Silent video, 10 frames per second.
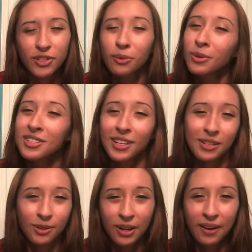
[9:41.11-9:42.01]
For some reason I
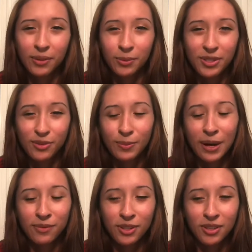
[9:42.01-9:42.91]
don't have the ones from
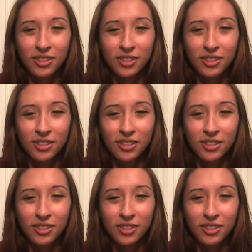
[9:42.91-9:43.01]
after,